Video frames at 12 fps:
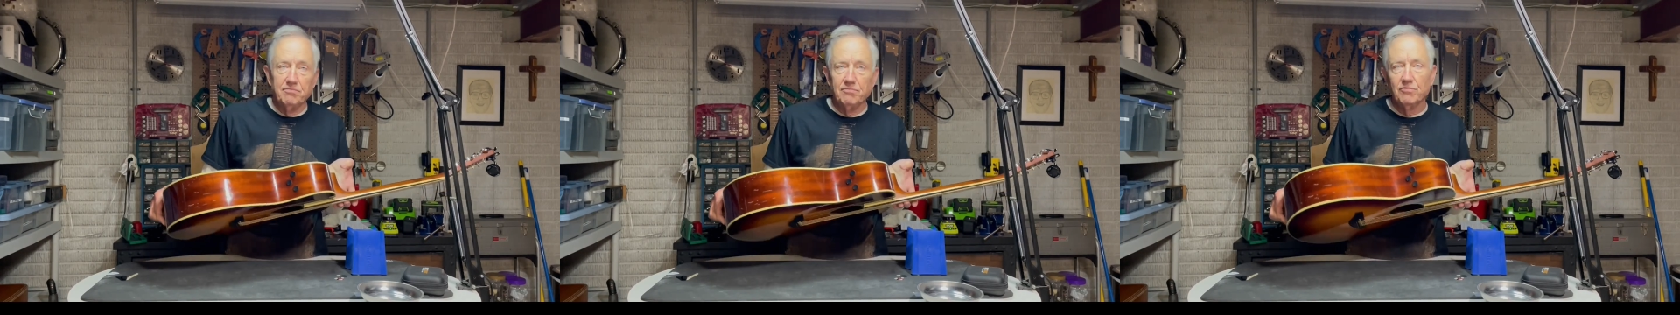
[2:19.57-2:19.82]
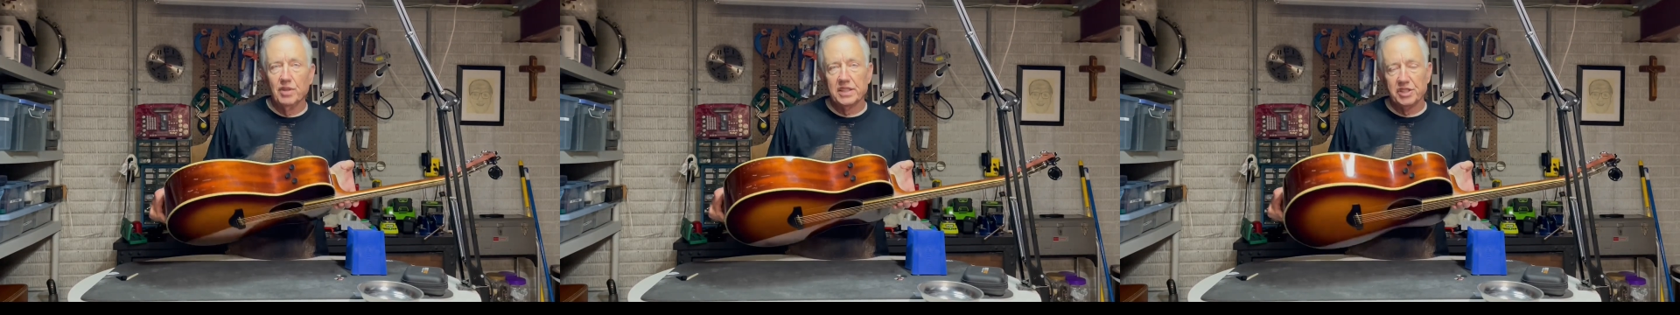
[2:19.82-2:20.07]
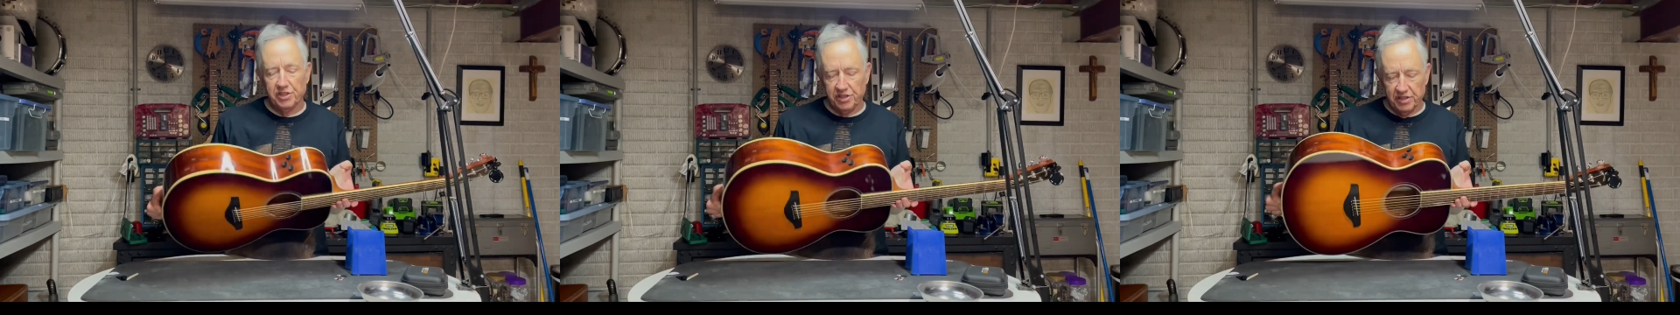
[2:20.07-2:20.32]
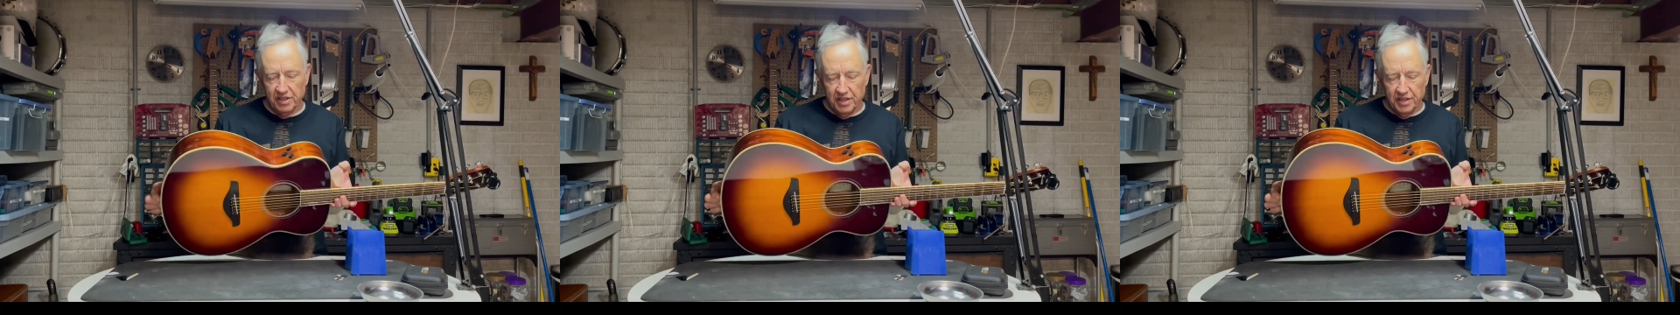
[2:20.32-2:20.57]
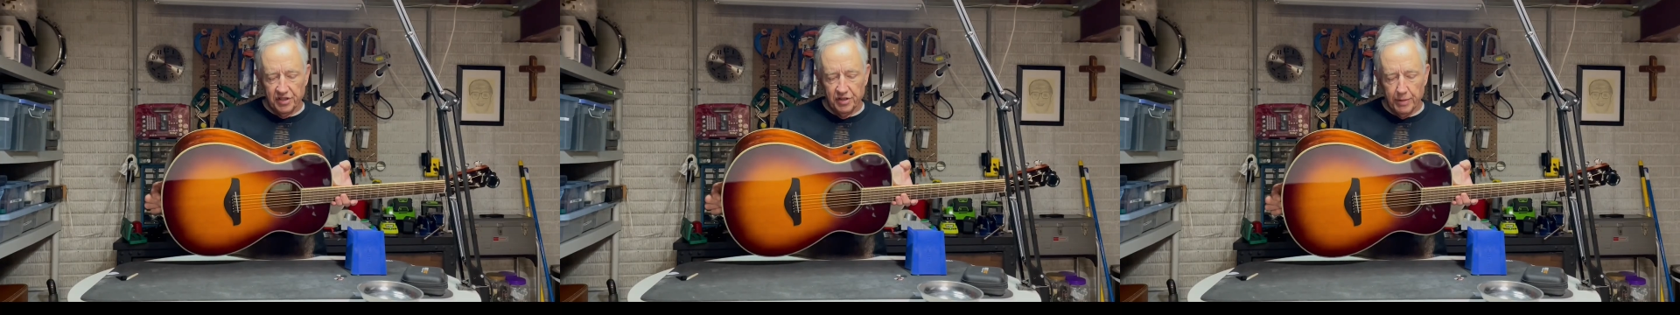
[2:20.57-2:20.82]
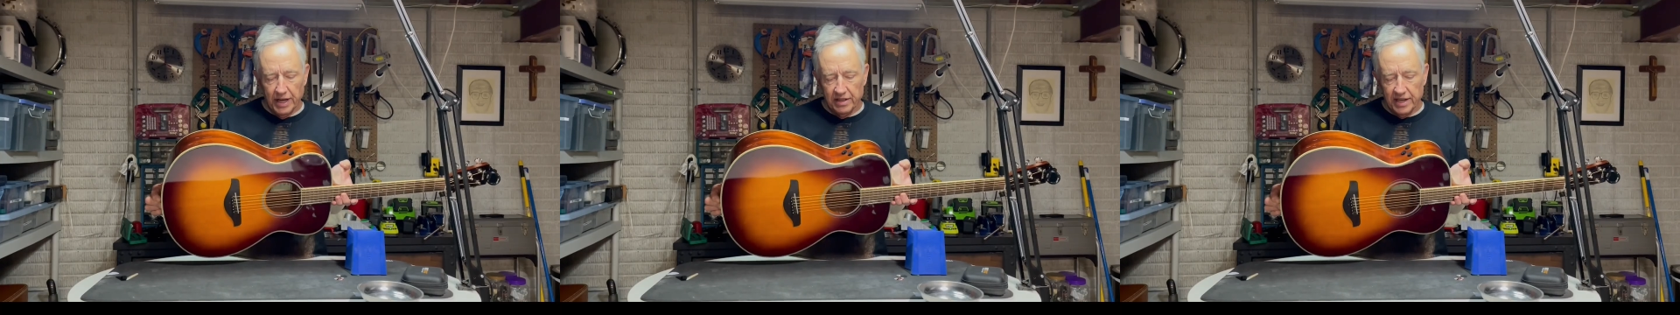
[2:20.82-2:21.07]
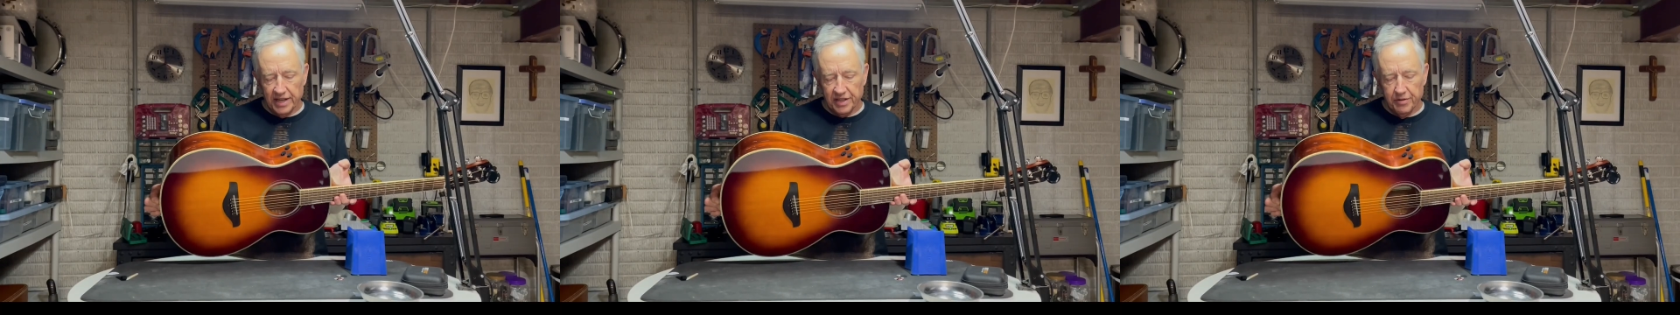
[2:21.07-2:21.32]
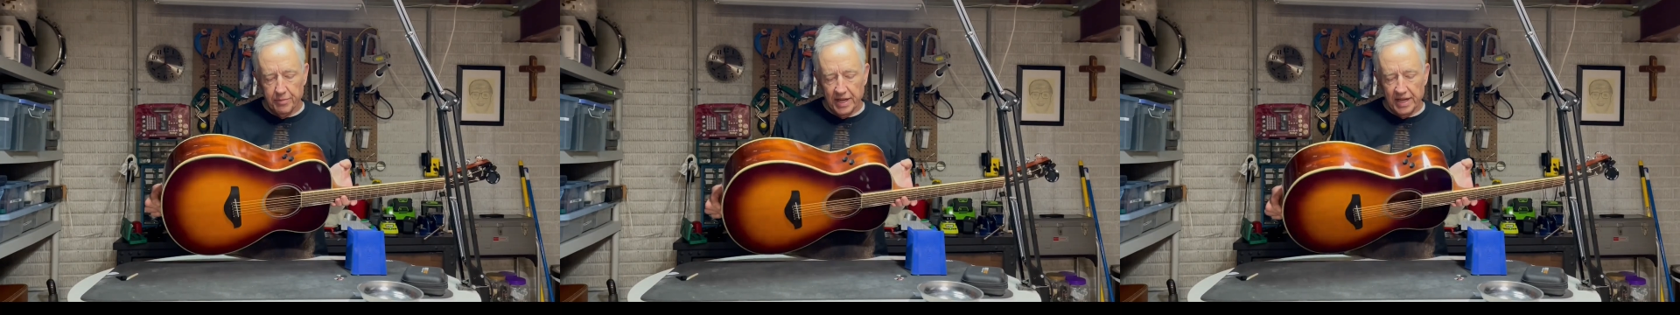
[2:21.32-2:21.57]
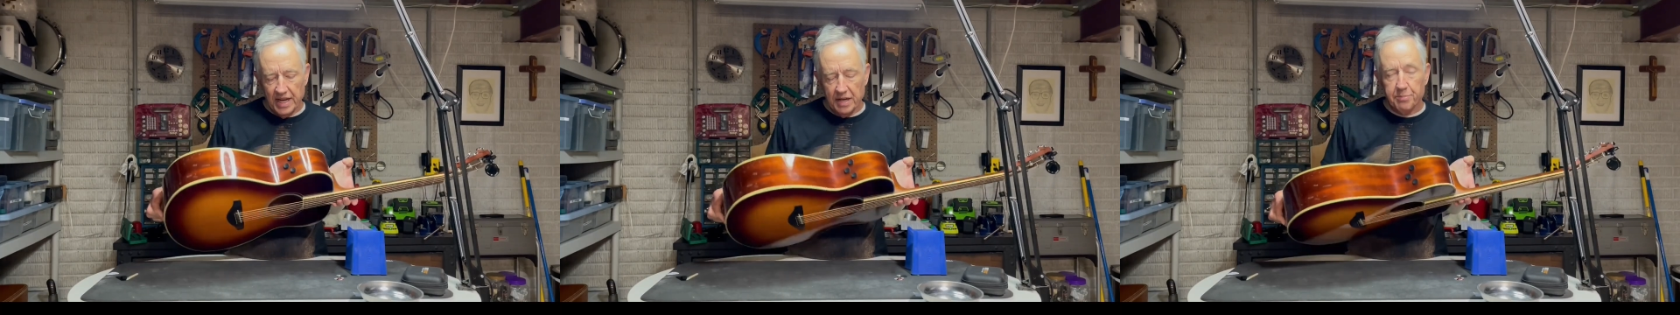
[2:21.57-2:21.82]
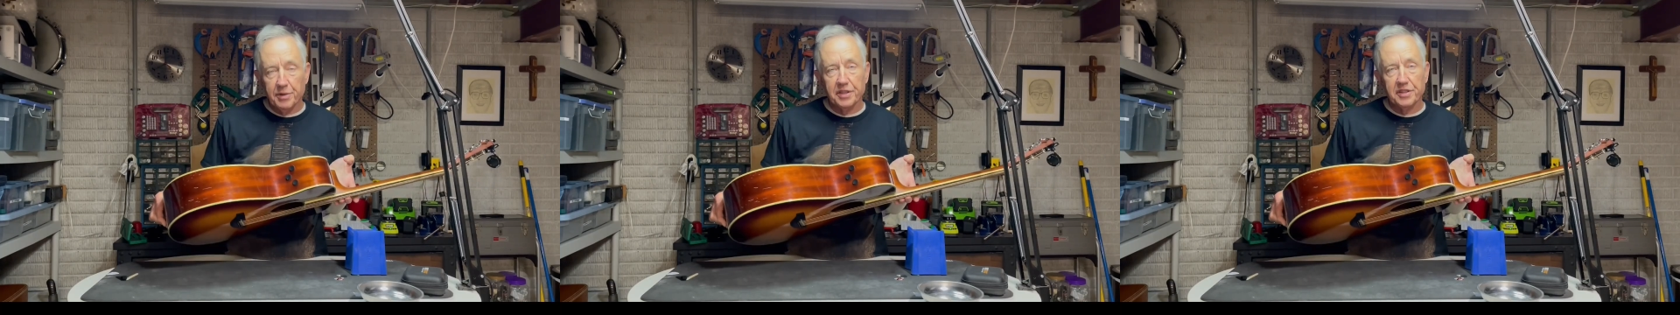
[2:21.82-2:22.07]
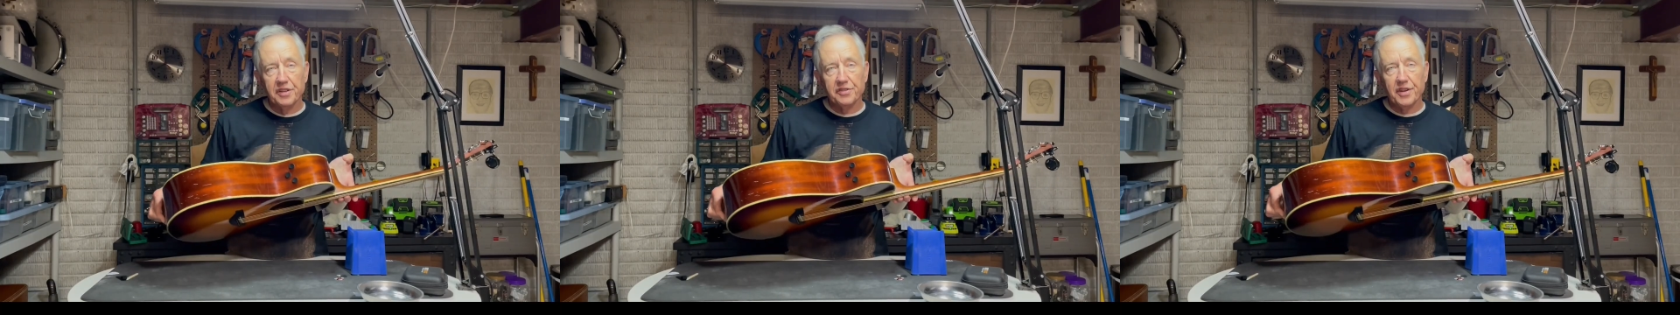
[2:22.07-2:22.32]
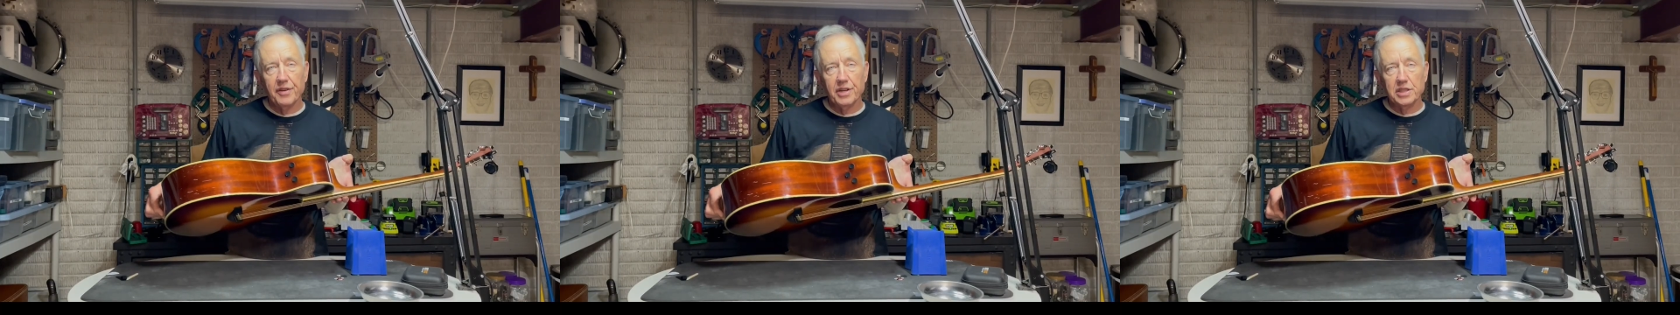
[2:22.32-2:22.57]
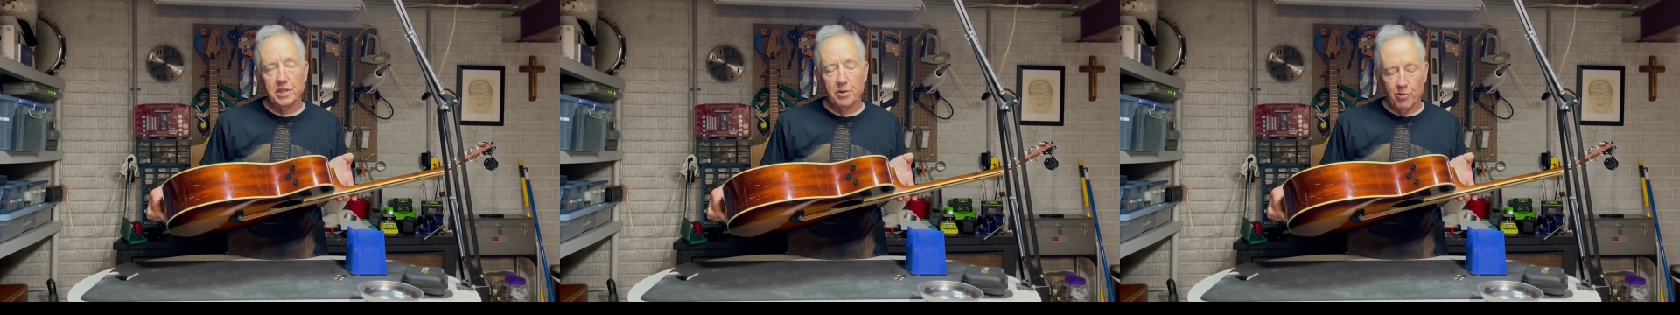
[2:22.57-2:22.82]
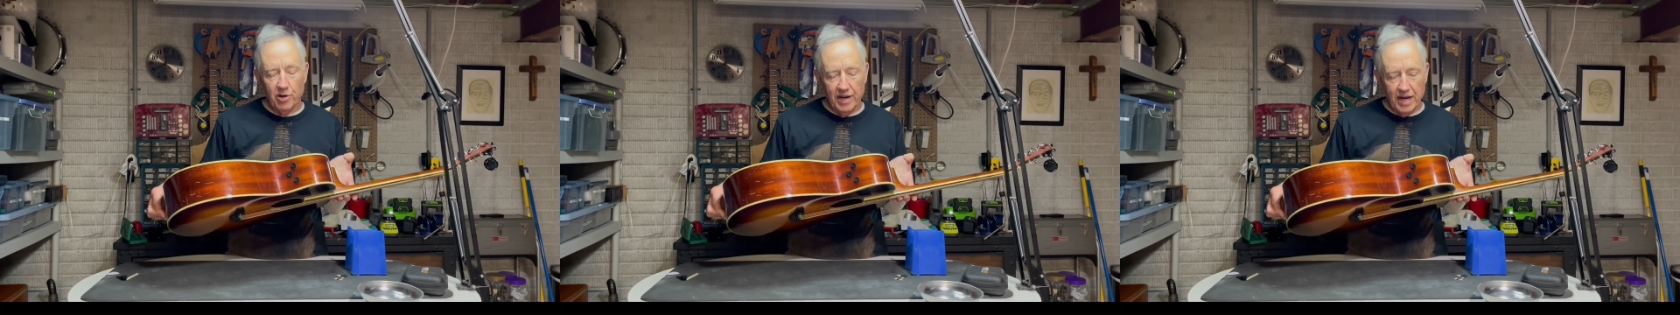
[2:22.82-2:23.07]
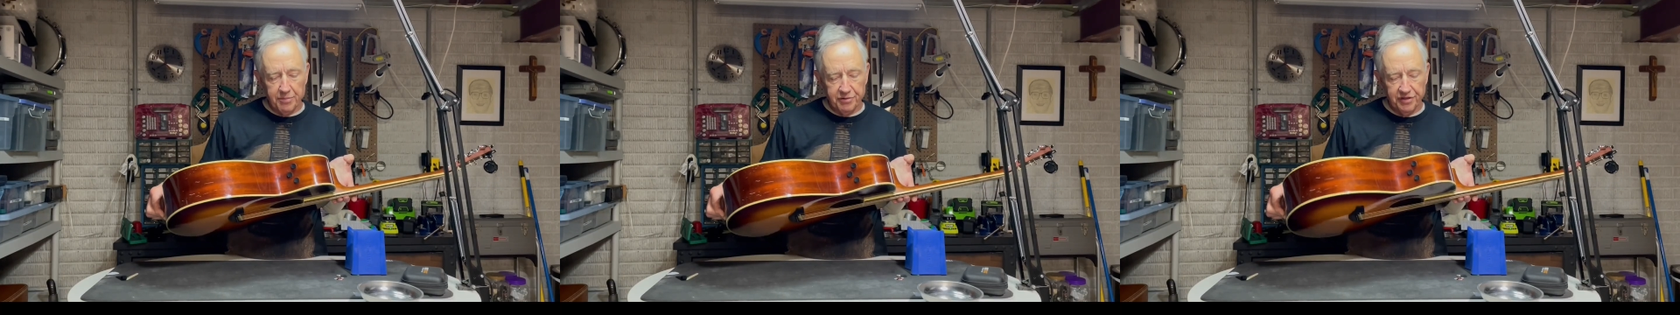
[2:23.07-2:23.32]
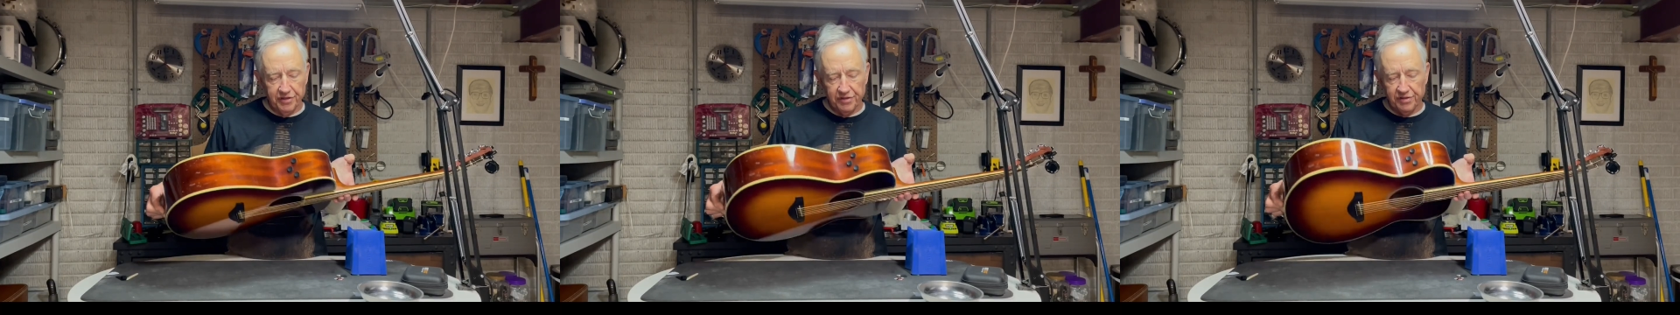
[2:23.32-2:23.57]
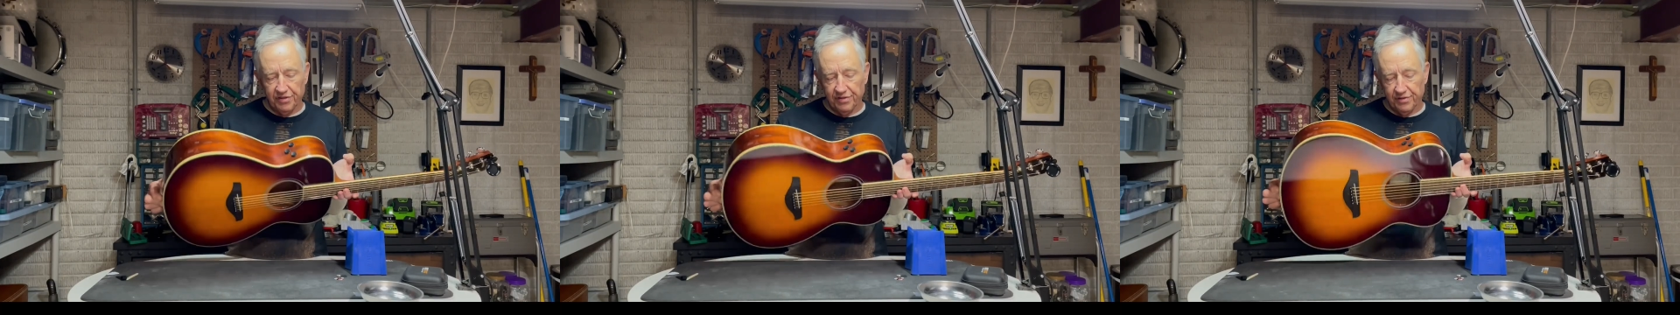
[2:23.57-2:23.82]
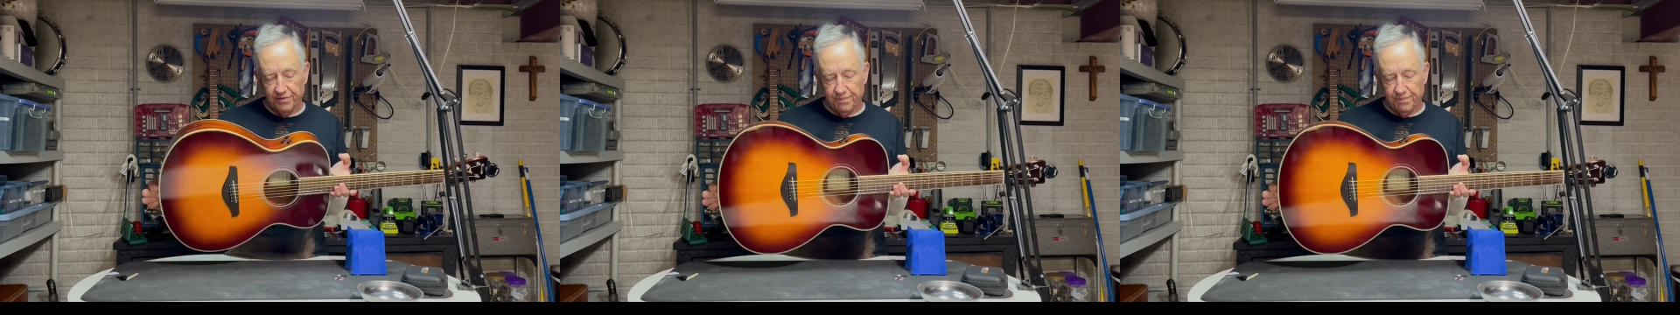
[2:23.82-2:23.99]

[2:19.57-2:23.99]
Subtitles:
which you may like, you may not, but it does give you a little more options